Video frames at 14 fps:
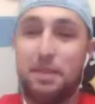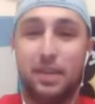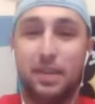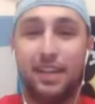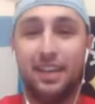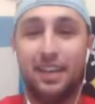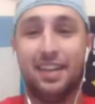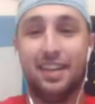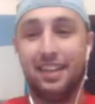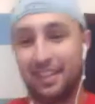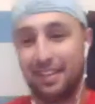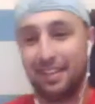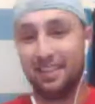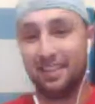Maybe.
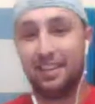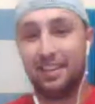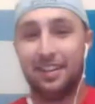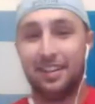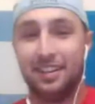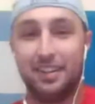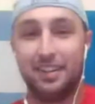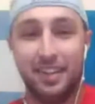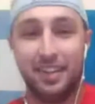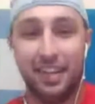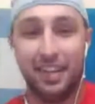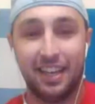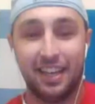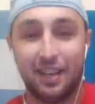
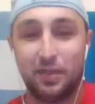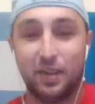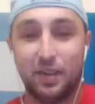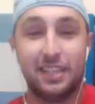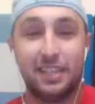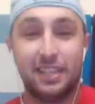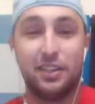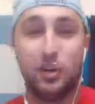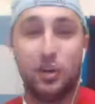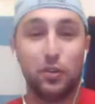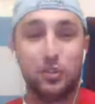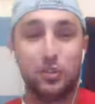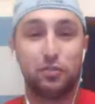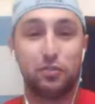But it's
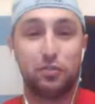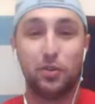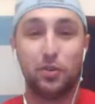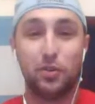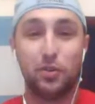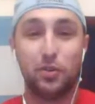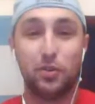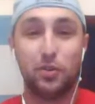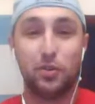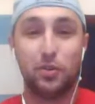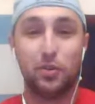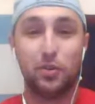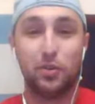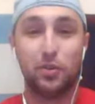goals
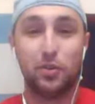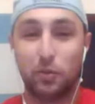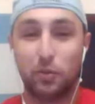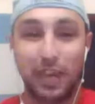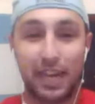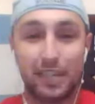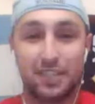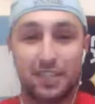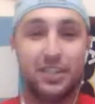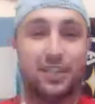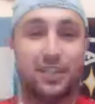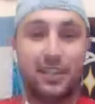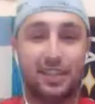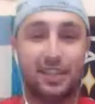for
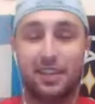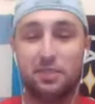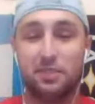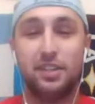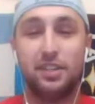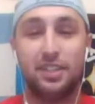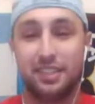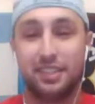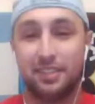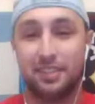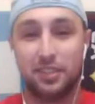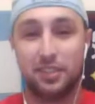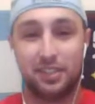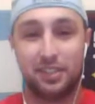last year, I think it
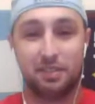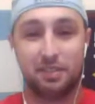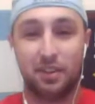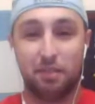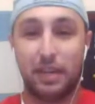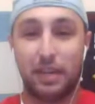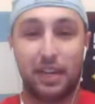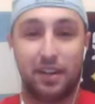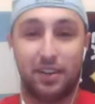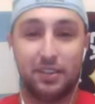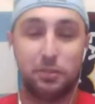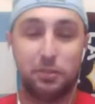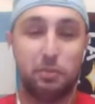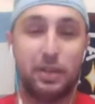was, which
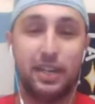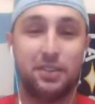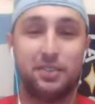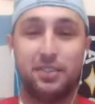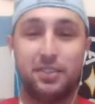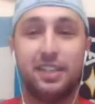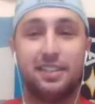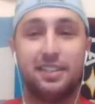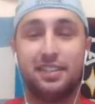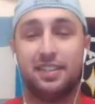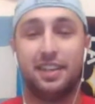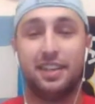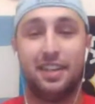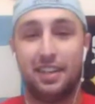also made no
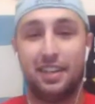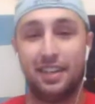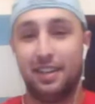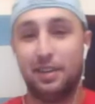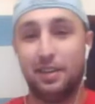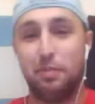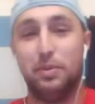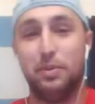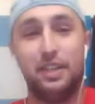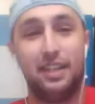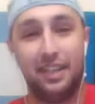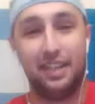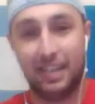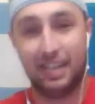sense.
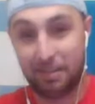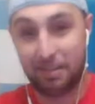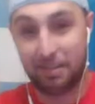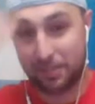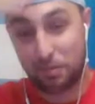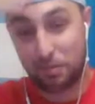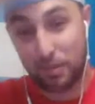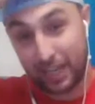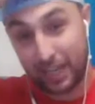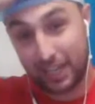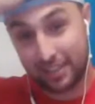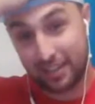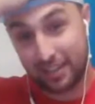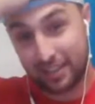But if
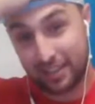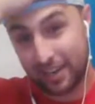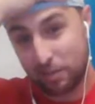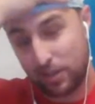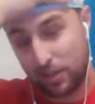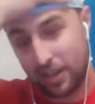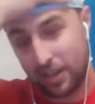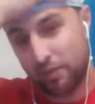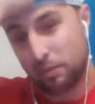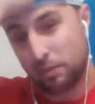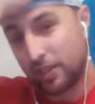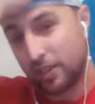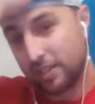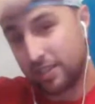somebody gets knocked out of the
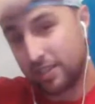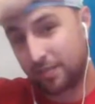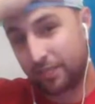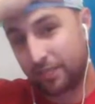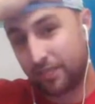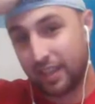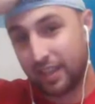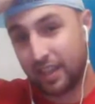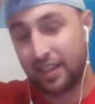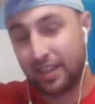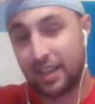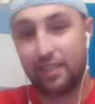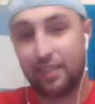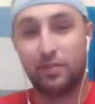playoffs because
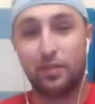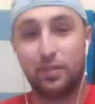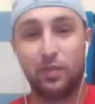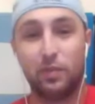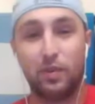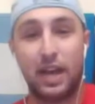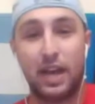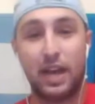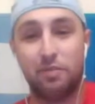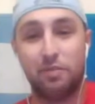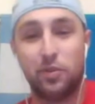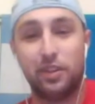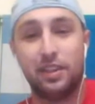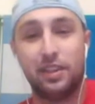they
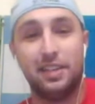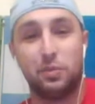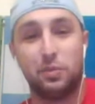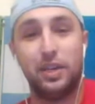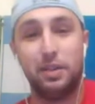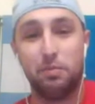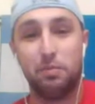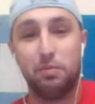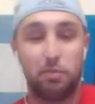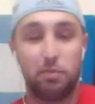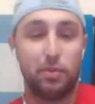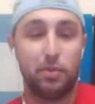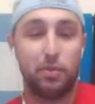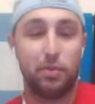have one less win
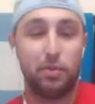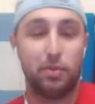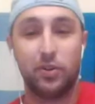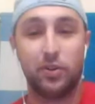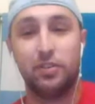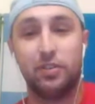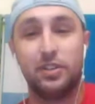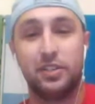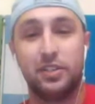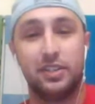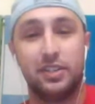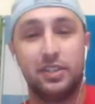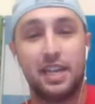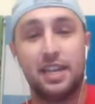but a better goal
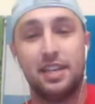difference,